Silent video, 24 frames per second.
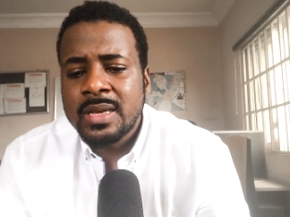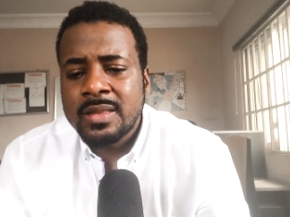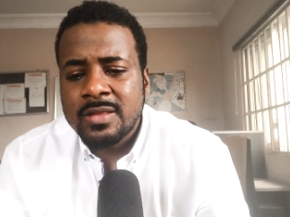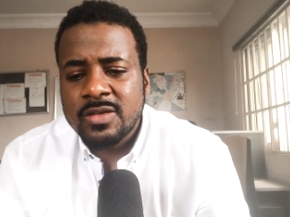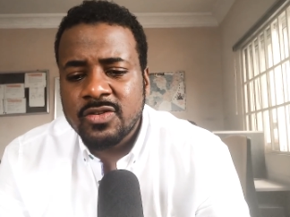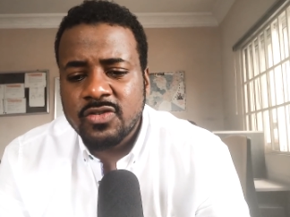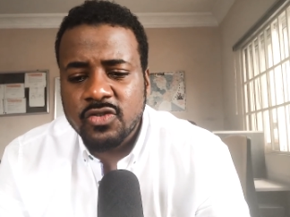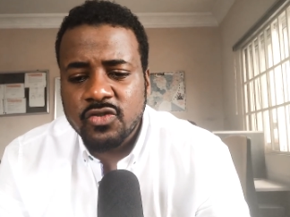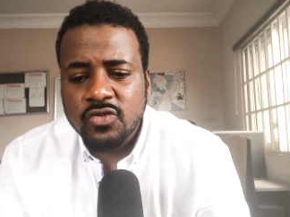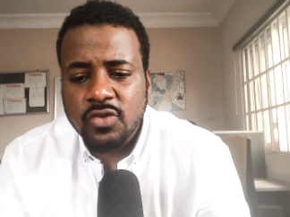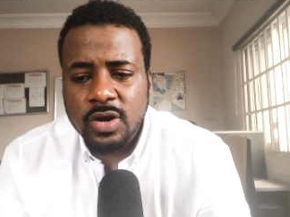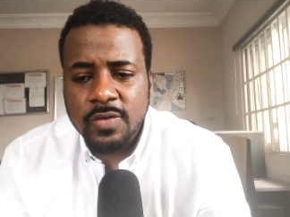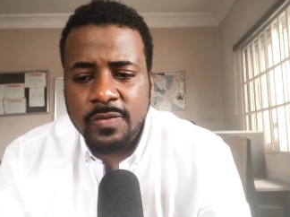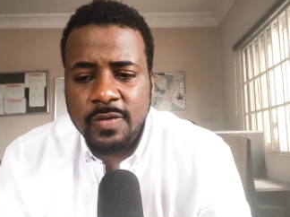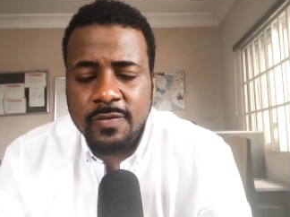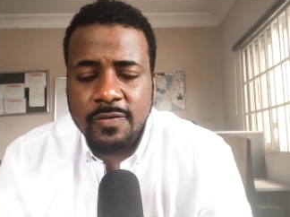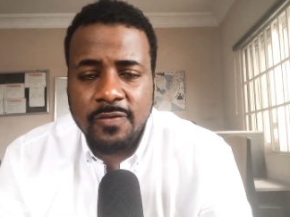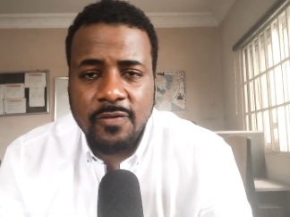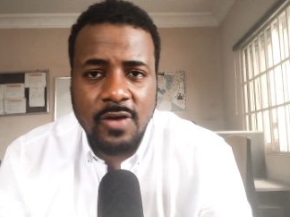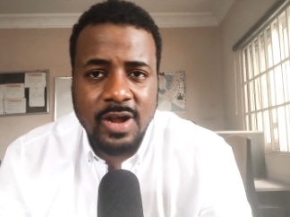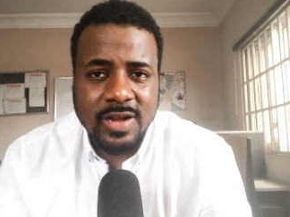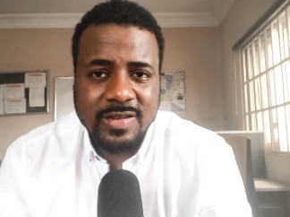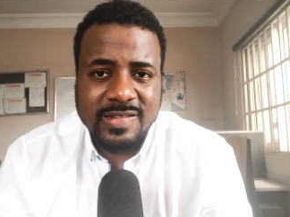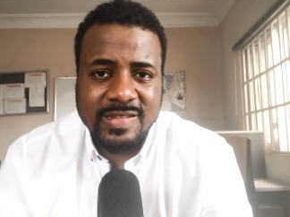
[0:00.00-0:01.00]
this is sort of a
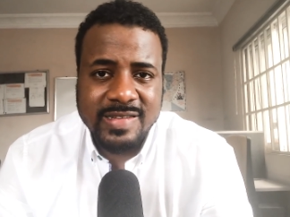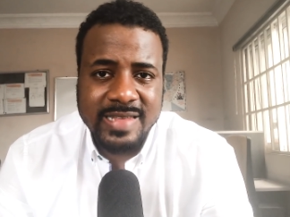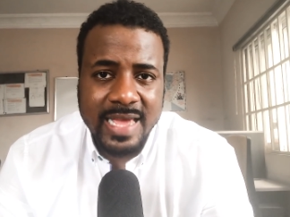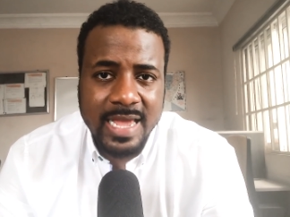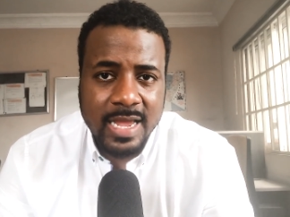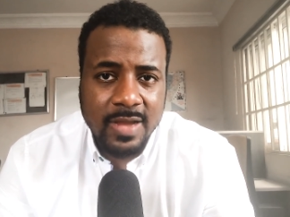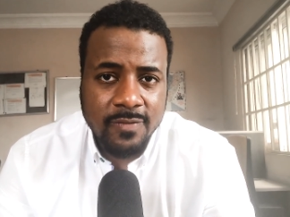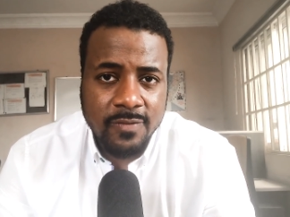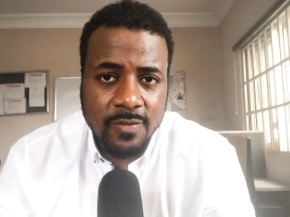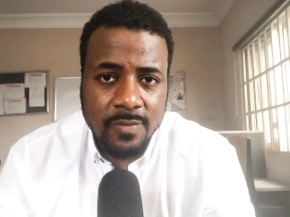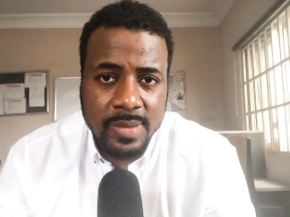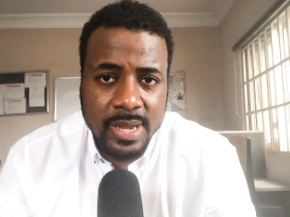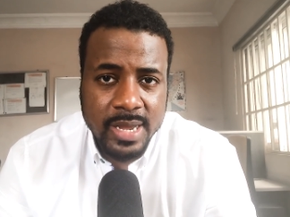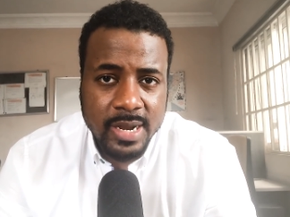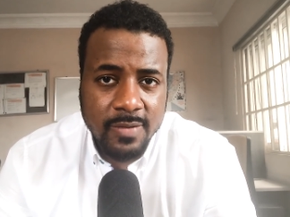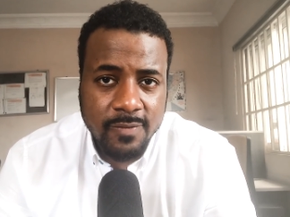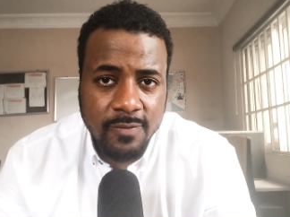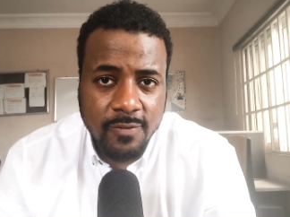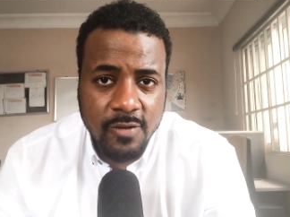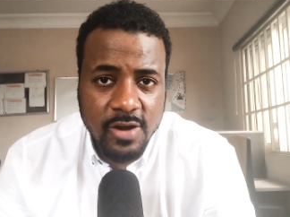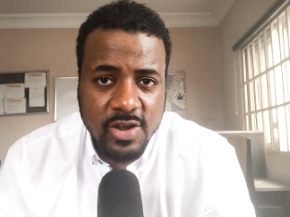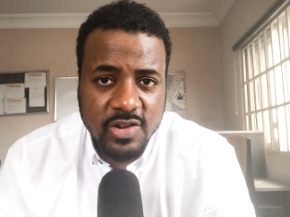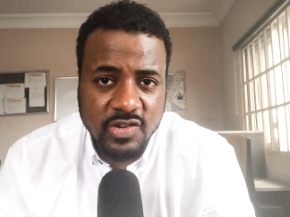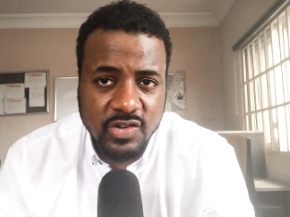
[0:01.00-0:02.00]
fresh take for me and a
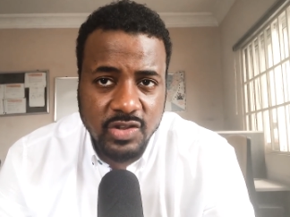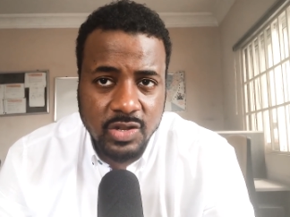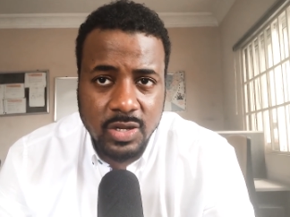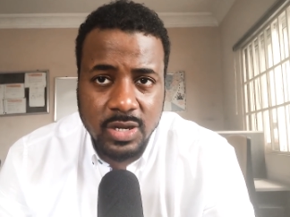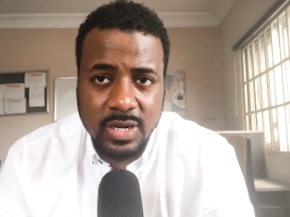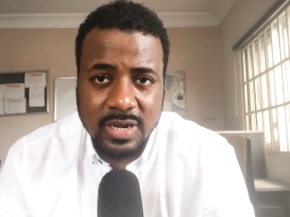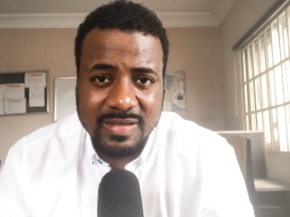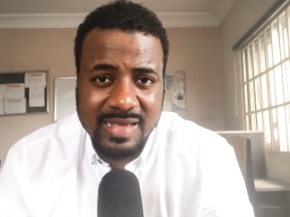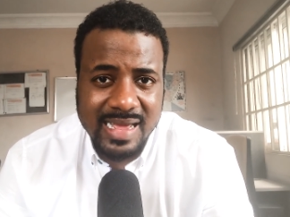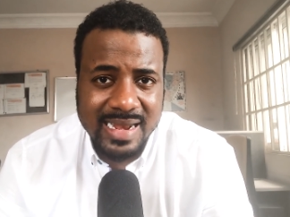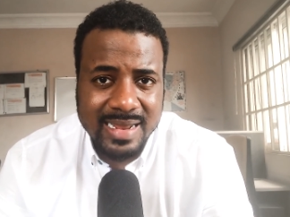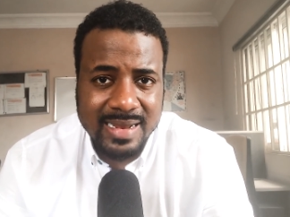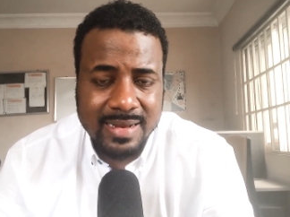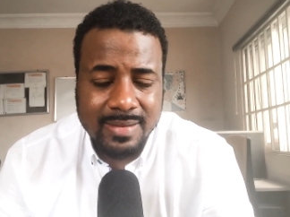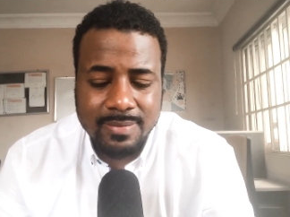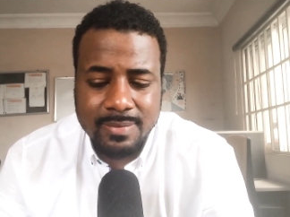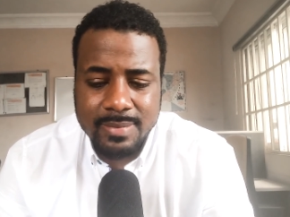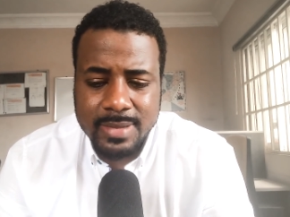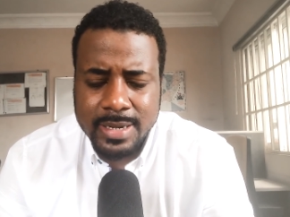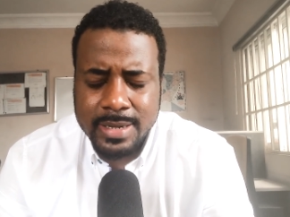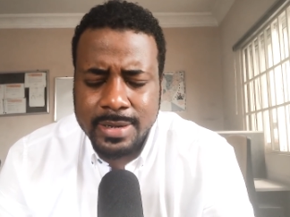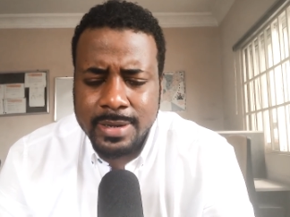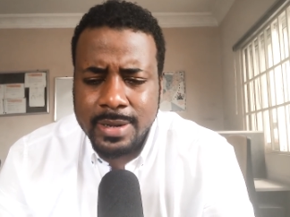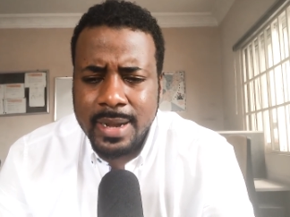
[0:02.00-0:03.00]
fresh look because I
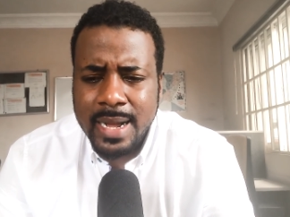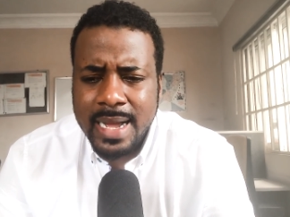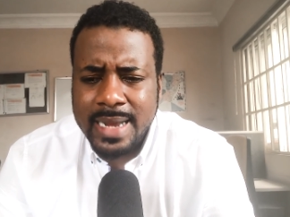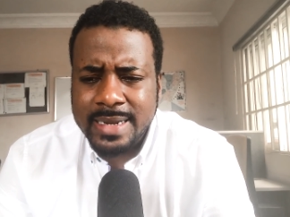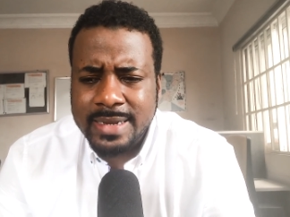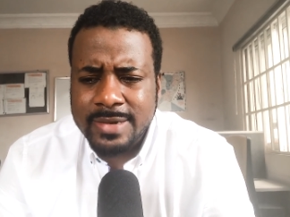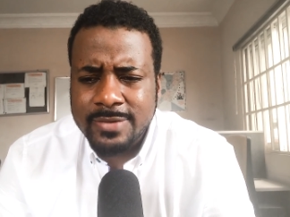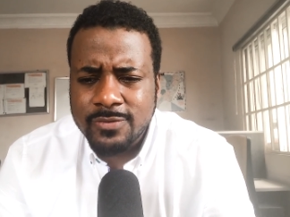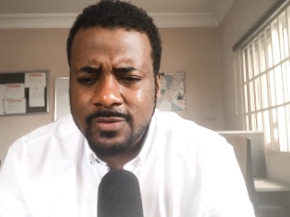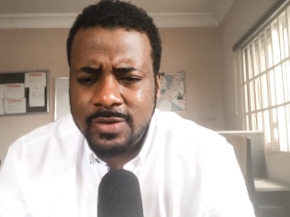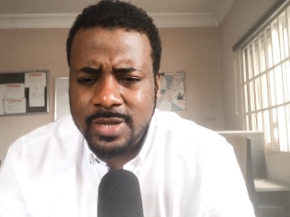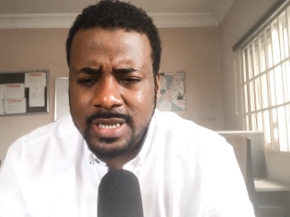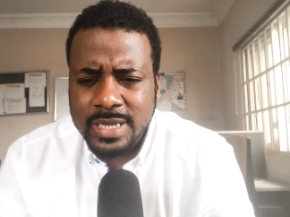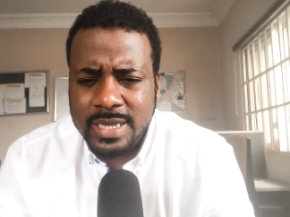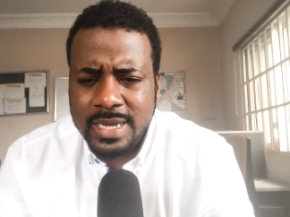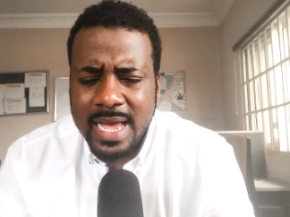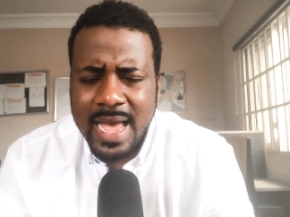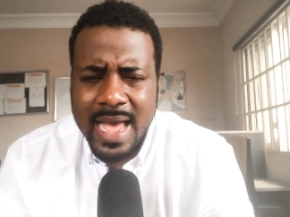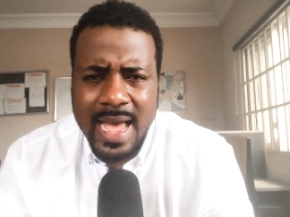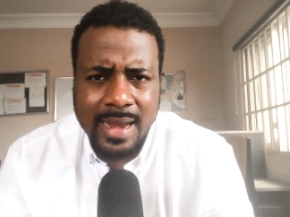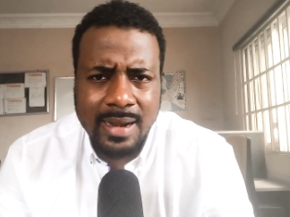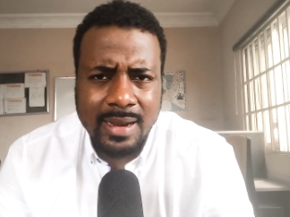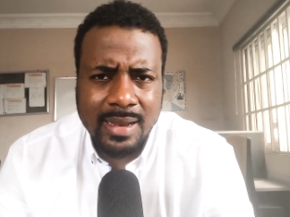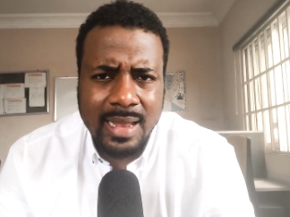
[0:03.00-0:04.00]
didn't really
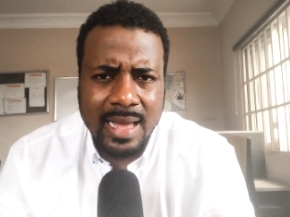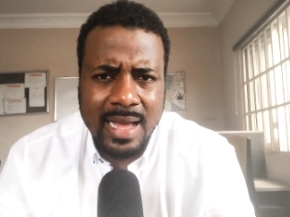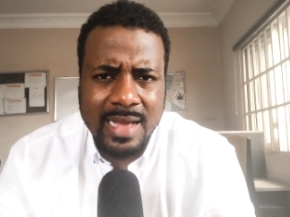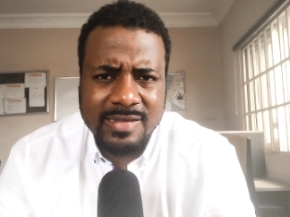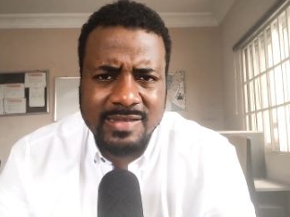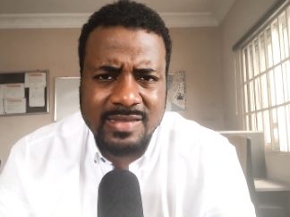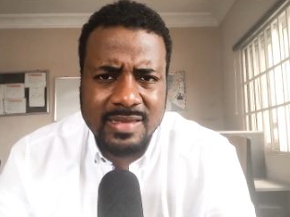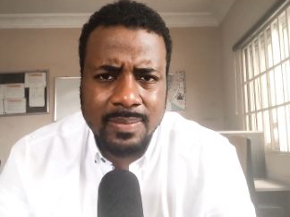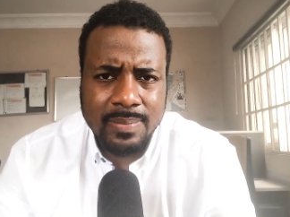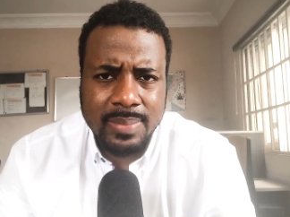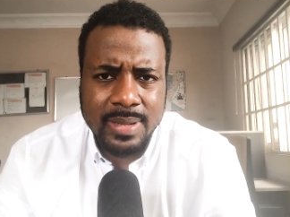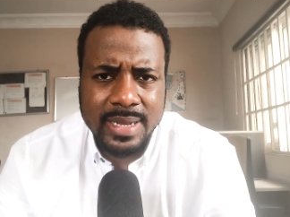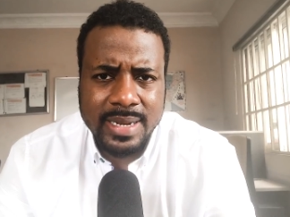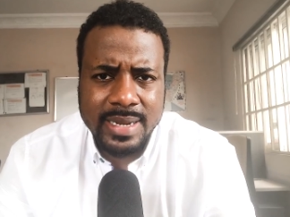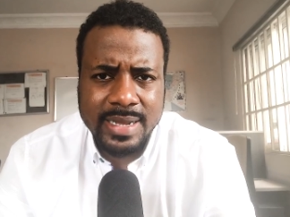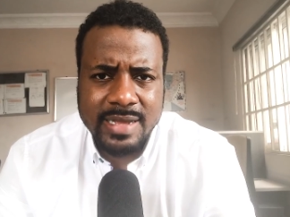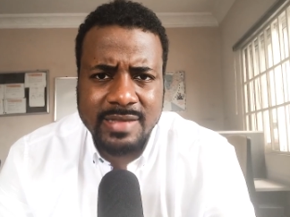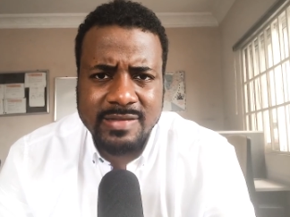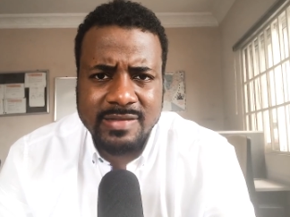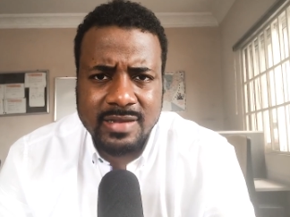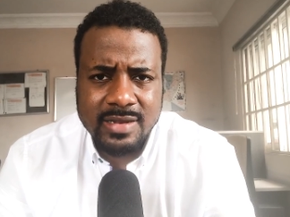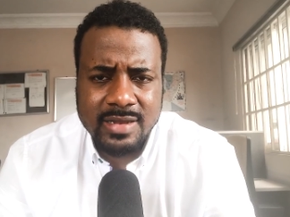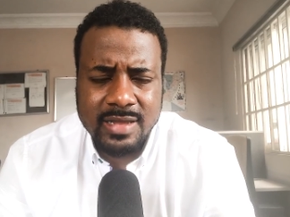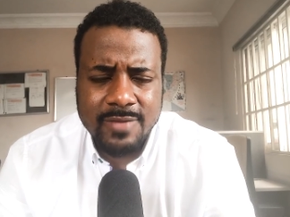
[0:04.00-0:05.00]
analyze them playing
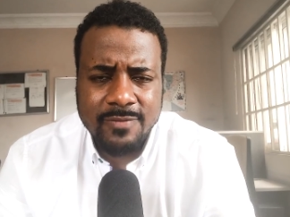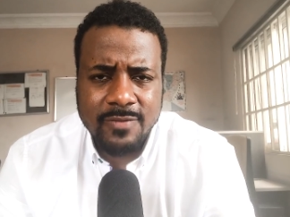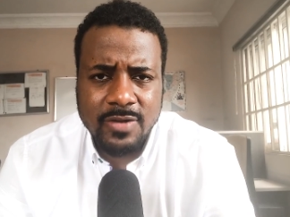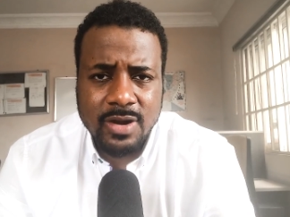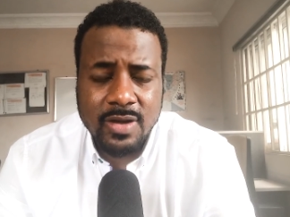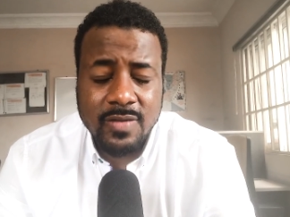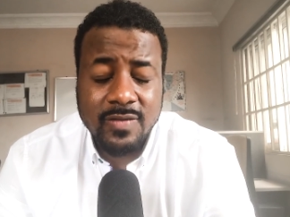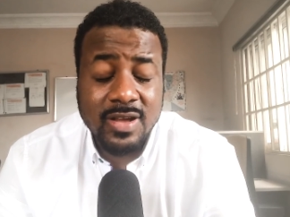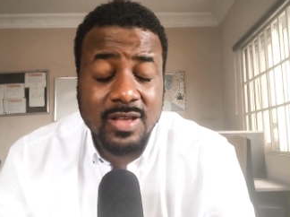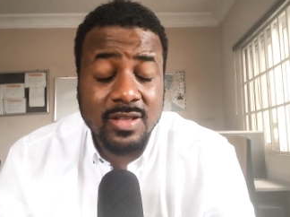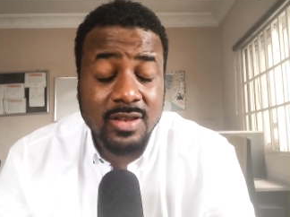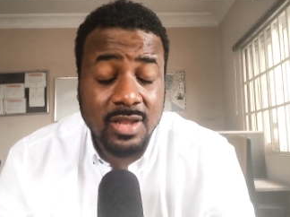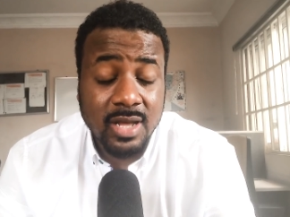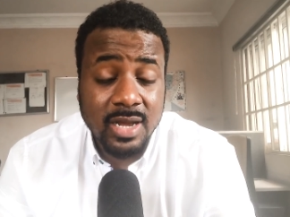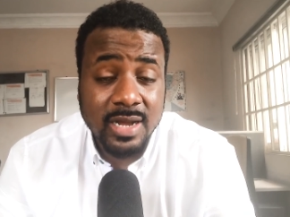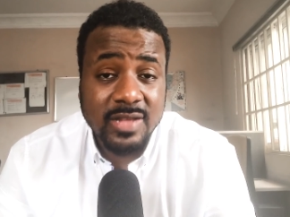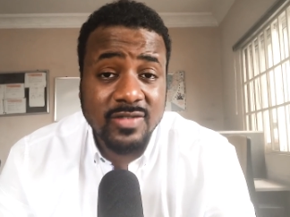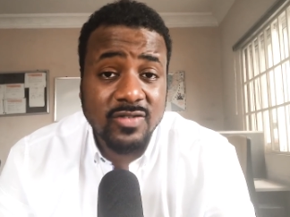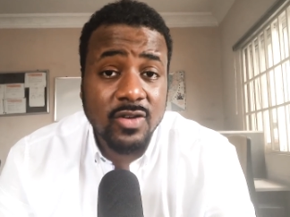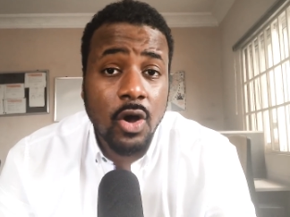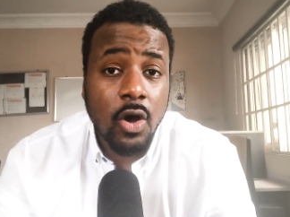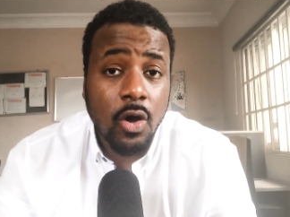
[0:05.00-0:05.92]
against the Denver Nuggets,